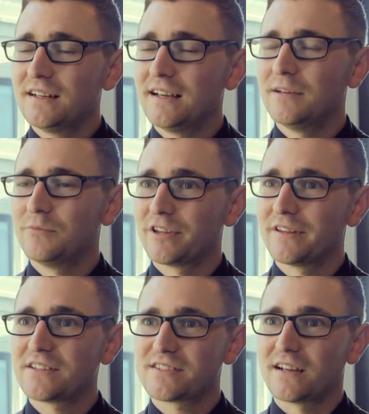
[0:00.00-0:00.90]
whether
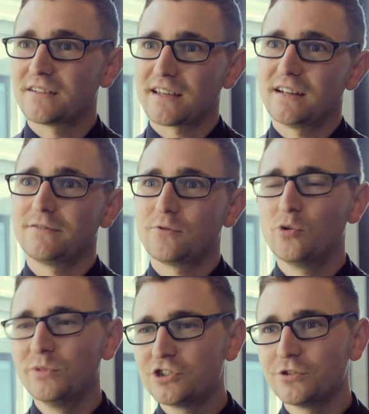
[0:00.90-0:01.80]
that's a kind of
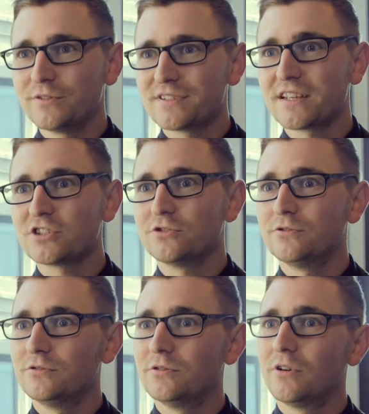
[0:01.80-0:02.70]
home insurance
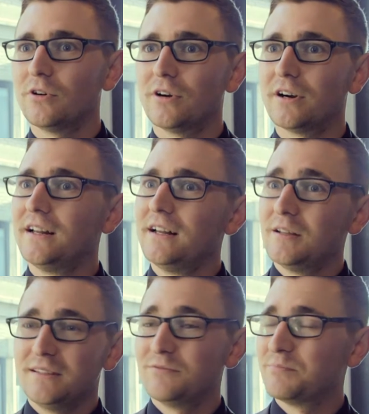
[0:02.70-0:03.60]
issue or
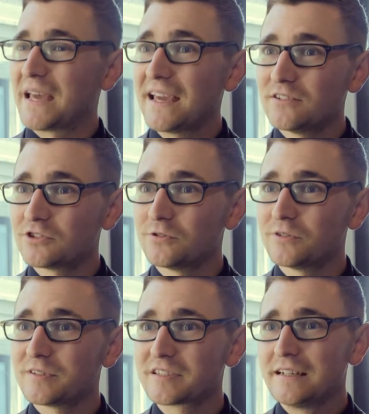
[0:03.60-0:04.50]
even pet
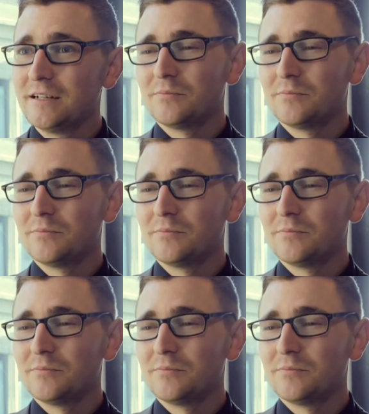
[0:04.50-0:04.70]
insurance.